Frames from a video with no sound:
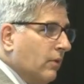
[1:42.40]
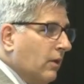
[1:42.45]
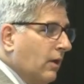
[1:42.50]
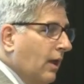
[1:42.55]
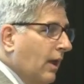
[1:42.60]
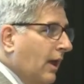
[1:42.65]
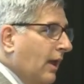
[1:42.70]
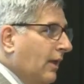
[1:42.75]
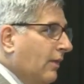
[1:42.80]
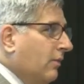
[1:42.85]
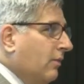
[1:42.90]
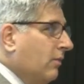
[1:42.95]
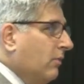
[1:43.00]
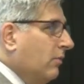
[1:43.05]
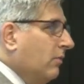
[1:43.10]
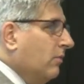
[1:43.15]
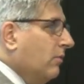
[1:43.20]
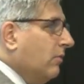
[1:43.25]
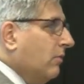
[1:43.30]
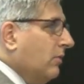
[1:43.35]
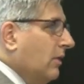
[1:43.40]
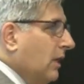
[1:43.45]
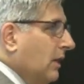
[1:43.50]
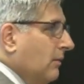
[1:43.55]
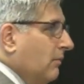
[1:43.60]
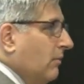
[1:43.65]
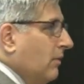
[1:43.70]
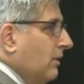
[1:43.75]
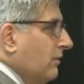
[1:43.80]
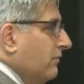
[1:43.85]
And
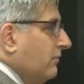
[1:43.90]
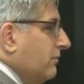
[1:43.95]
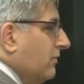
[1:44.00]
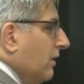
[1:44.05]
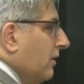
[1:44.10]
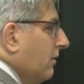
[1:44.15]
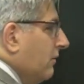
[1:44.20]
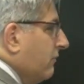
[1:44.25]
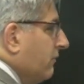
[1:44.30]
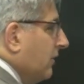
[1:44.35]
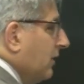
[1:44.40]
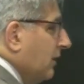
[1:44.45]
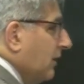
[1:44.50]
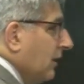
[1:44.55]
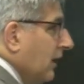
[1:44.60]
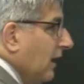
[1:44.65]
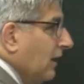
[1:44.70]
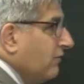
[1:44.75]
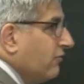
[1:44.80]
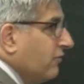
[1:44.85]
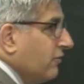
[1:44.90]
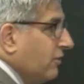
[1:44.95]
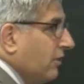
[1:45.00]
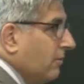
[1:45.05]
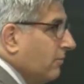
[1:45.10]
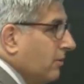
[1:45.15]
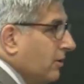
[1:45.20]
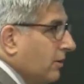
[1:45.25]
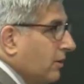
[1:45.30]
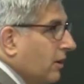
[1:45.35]
then instead of engaging
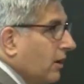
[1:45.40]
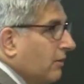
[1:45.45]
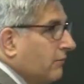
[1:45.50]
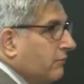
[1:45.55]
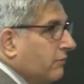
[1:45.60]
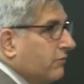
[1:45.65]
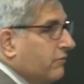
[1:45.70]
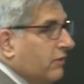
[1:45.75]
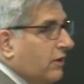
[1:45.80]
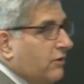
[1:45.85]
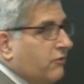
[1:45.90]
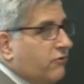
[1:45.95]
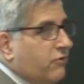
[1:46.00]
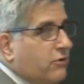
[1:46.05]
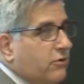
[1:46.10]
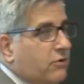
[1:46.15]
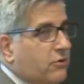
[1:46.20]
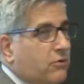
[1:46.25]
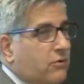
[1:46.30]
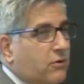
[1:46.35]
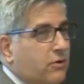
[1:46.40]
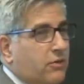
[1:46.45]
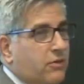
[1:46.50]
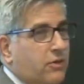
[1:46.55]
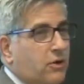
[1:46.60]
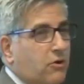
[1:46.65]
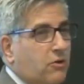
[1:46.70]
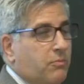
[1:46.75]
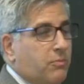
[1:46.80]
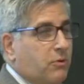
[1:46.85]
them in a conversation or a
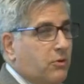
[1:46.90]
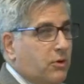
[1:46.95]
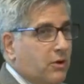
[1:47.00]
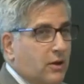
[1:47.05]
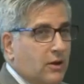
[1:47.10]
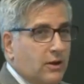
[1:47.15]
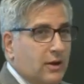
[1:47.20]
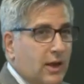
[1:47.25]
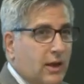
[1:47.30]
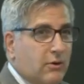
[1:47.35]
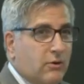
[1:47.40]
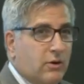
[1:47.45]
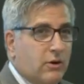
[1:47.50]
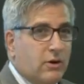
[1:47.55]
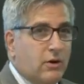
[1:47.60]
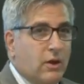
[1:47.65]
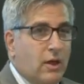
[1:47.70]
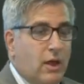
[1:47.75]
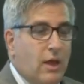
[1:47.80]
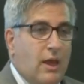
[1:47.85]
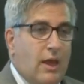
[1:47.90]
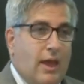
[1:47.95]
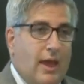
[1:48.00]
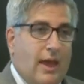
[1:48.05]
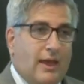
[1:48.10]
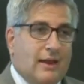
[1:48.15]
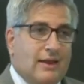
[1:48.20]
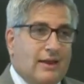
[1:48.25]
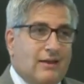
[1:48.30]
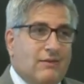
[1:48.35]
therapeutic encounter
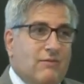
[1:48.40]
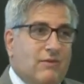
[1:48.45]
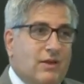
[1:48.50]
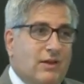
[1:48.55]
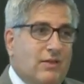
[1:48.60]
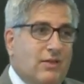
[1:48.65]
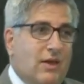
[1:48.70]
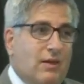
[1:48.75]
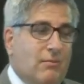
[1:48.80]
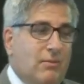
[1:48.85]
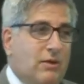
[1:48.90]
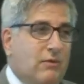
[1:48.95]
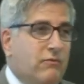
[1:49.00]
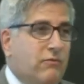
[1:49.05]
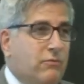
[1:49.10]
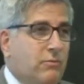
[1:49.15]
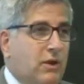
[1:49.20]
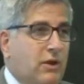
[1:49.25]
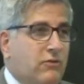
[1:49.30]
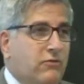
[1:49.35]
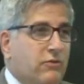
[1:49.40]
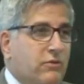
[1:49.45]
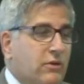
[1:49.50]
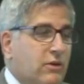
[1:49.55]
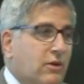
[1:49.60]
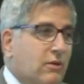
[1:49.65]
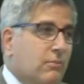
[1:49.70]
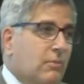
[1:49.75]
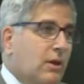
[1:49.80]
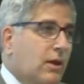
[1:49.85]
and giving them information that
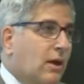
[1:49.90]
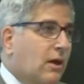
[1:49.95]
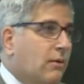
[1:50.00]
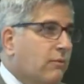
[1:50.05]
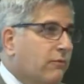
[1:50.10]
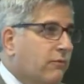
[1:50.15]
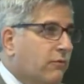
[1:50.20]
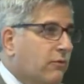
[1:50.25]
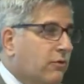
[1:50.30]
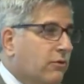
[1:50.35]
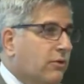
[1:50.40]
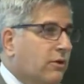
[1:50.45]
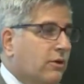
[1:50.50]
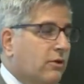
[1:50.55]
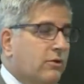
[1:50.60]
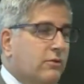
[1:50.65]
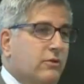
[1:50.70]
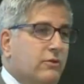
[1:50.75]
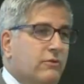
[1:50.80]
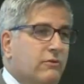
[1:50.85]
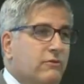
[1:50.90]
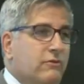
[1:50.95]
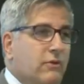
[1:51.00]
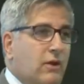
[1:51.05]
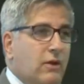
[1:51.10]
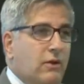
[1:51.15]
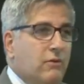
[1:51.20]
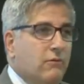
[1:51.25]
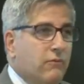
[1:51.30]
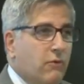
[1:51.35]
can be helpful, they're in this
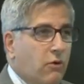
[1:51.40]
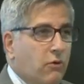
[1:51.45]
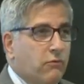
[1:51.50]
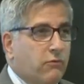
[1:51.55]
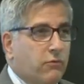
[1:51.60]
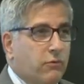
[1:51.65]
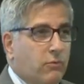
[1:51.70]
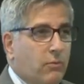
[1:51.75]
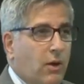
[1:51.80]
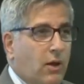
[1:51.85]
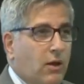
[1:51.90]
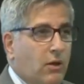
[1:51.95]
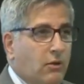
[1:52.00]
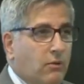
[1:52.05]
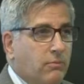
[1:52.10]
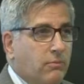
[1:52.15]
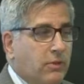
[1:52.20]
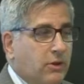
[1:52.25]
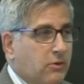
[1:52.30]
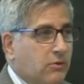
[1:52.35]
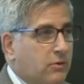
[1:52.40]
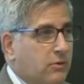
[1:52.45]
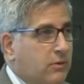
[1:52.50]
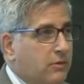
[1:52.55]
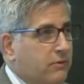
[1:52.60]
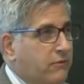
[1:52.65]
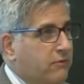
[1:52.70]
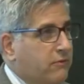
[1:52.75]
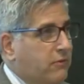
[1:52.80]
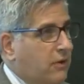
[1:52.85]
state of overwhelm, they're in
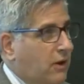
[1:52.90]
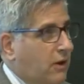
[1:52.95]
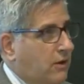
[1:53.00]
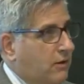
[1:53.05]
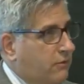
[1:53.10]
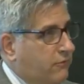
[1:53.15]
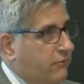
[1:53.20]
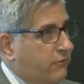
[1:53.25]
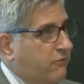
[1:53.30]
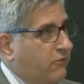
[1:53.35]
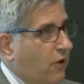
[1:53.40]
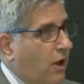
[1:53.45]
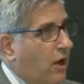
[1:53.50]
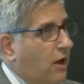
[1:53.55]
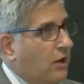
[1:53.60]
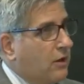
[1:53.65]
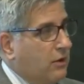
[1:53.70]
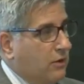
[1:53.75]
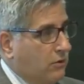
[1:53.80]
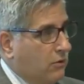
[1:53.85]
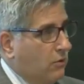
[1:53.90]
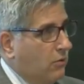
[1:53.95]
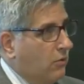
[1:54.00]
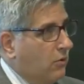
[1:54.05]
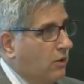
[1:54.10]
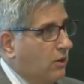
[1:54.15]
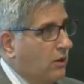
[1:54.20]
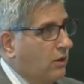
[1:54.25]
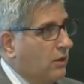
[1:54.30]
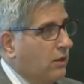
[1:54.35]
this state of shock and
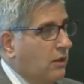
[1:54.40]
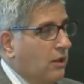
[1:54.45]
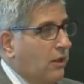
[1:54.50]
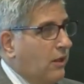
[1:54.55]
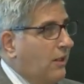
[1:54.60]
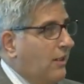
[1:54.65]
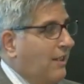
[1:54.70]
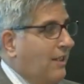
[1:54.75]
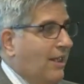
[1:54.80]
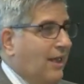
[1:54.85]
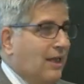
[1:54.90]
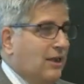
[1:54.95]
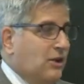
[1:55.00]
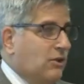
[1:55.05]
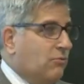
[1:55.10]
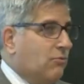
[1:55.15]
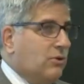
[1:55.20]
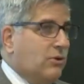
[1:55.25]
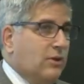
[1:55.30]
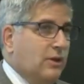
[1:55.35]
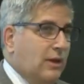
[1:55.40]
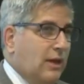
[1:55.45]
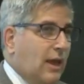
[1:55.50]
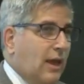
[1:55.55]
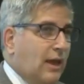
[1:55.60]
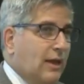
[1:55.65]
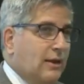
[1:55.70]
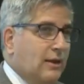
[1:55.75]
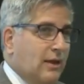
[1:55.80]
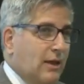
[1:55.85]
awe, and you really
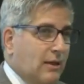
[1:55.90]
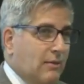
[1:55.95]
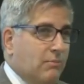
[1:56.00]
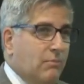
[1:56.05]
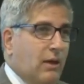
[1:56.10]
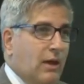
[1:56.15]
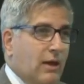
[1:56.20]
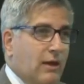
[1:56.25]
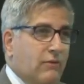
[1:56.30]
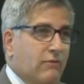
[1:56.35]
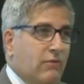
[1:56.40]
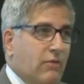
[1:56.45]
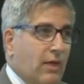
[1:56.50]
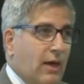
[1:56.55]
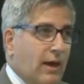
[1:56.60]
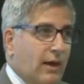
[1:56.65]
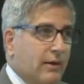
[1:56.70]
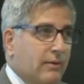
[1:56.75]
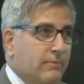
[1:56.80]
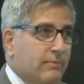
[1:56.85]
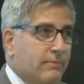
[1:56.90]
can't get past that.